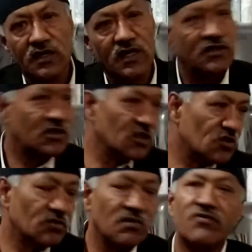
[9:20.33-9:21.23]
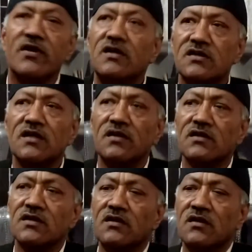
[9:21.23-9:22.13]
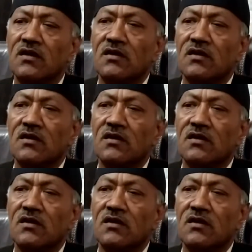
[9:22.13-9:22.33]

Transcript: I discussed with my friends and they said,